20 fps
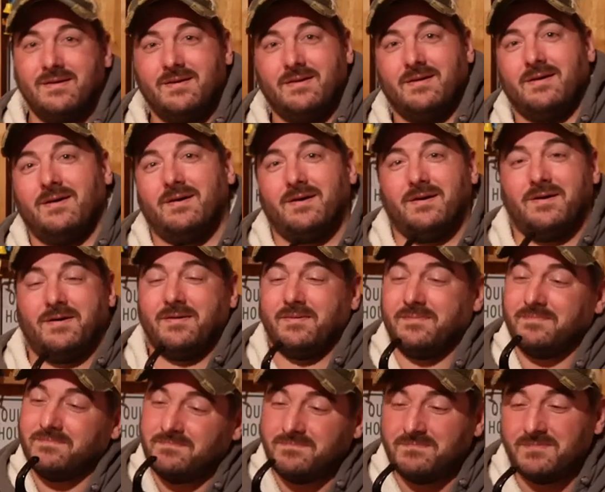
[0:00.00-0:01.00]

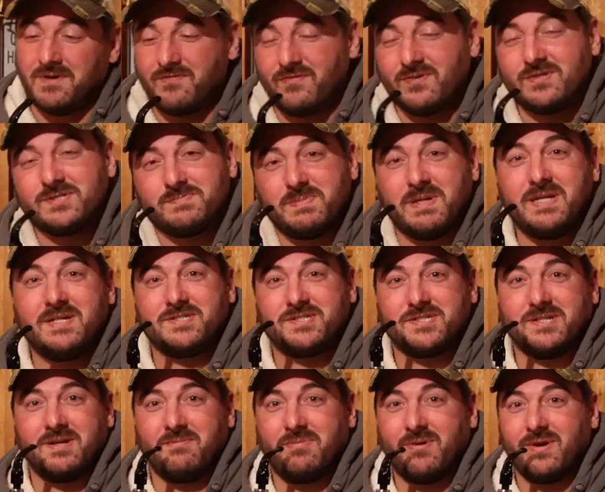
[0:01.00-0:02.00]
my first
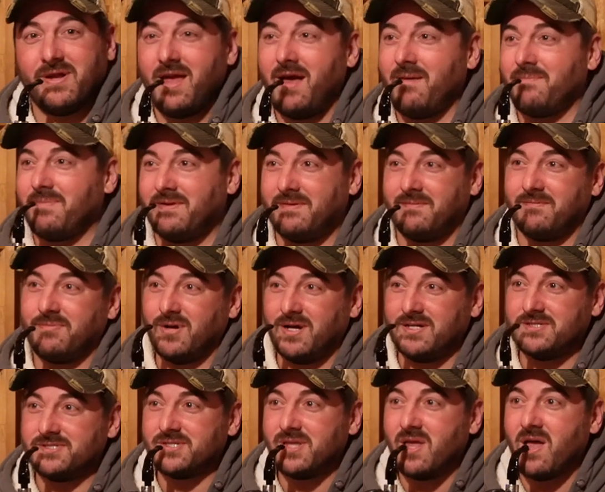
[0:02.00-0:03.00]
Peterson, I'm pretty happy and
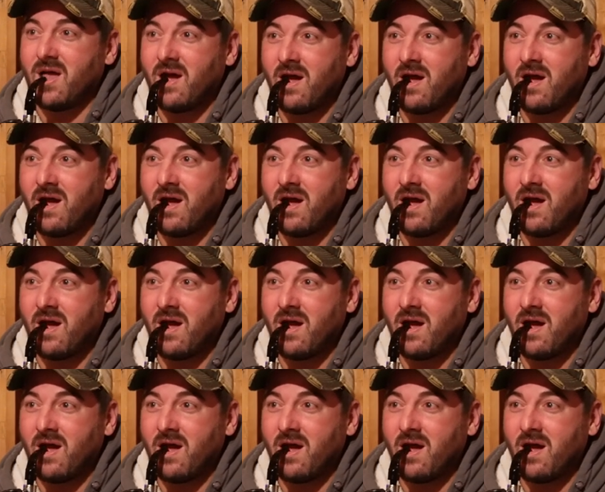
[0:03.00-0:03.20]
impressed.